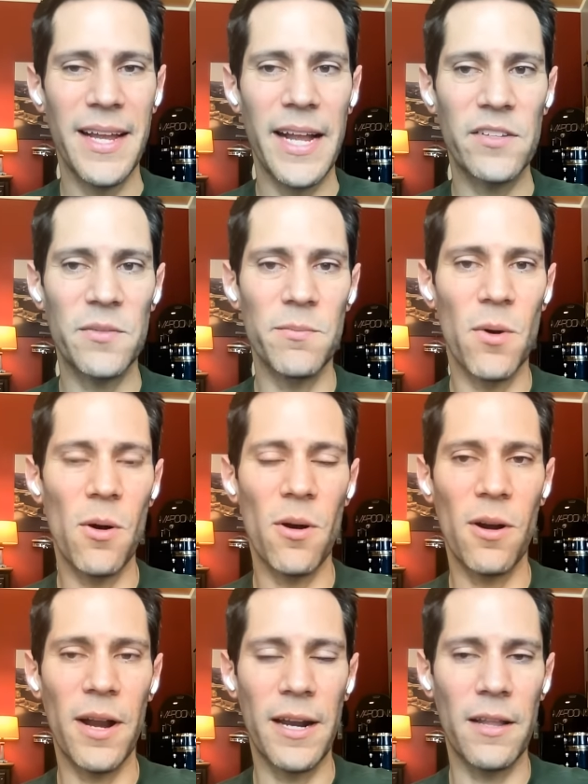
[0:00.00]
It's
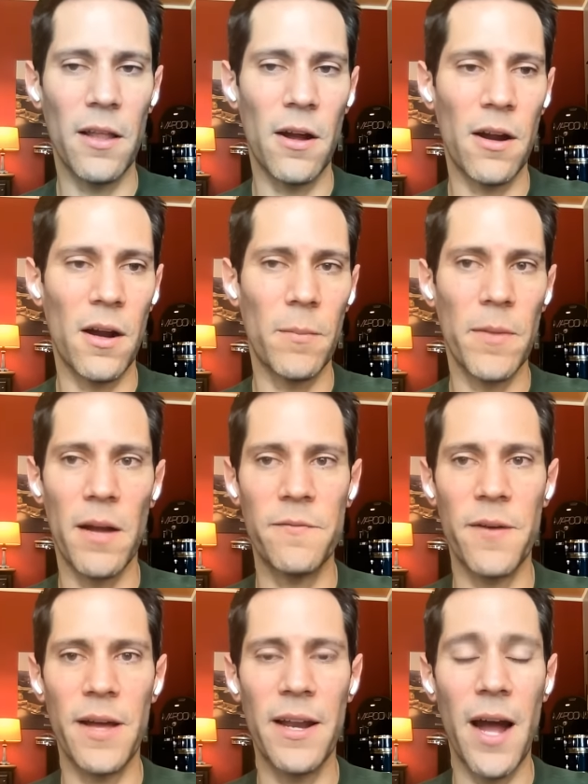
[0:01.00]
more an alarm of
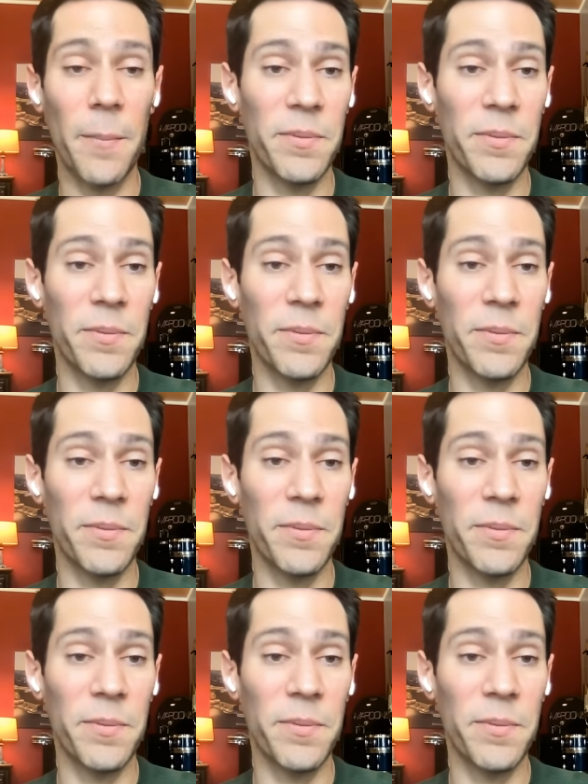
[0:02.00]
an